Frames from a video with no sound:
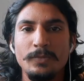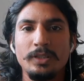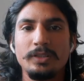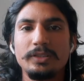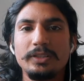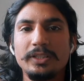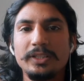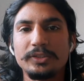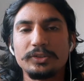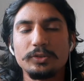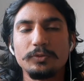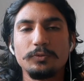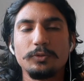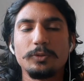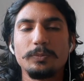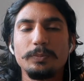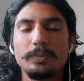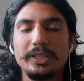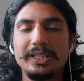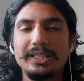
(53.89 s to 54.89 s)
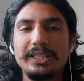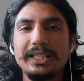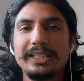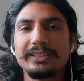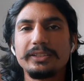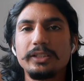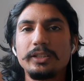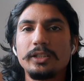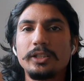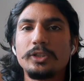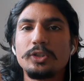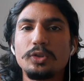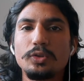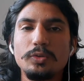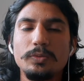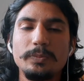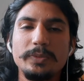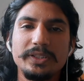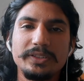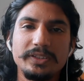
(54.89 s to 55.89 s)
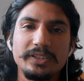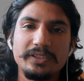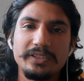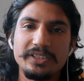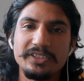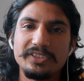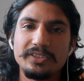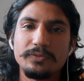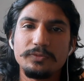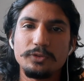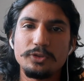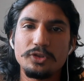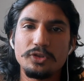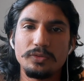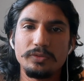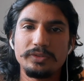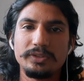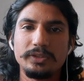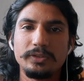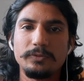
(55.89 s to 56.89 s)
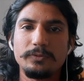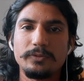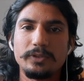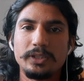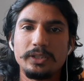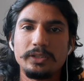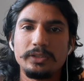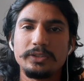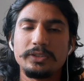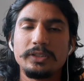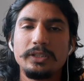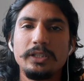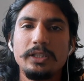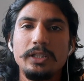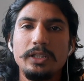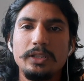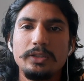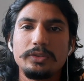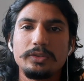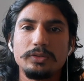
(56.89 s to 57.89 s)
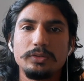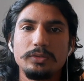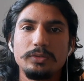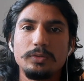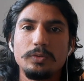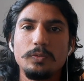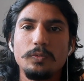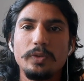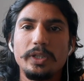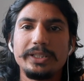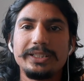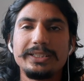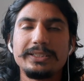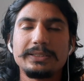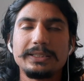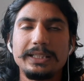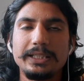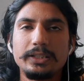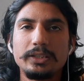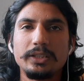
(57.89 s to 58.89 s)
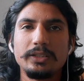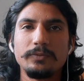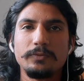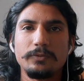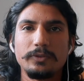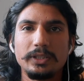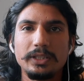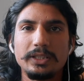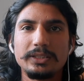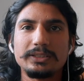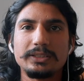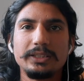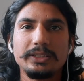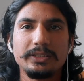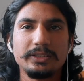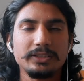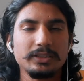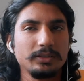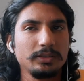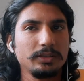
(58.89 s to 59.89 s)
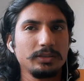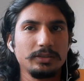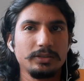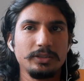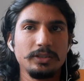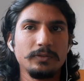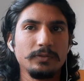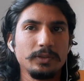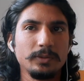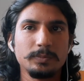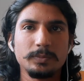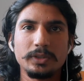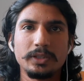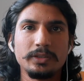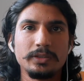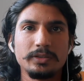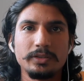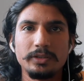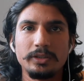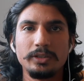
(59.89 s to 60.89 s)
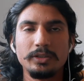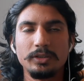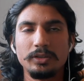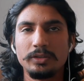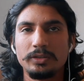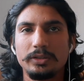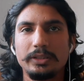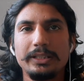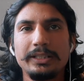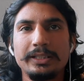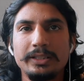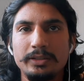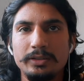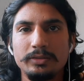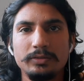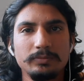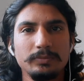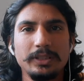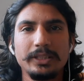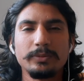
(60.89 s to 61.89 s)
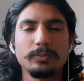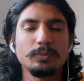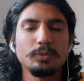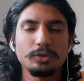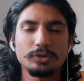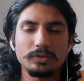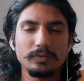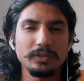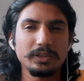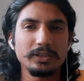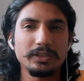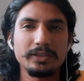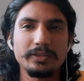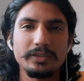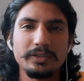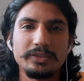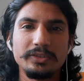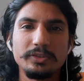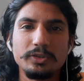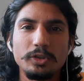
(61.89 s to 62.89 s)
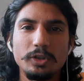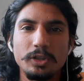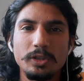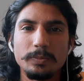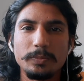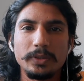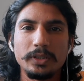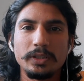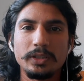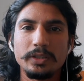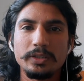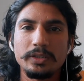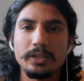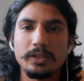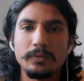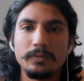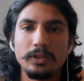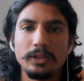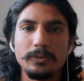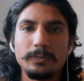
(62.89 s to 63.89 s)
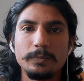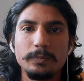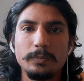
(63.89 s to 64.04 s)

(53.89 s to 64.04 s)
Yeah, so for me, like there are two major reasons for choosing France. So one is like in France, like it's a developed country and like most of the countries in Europe are developed.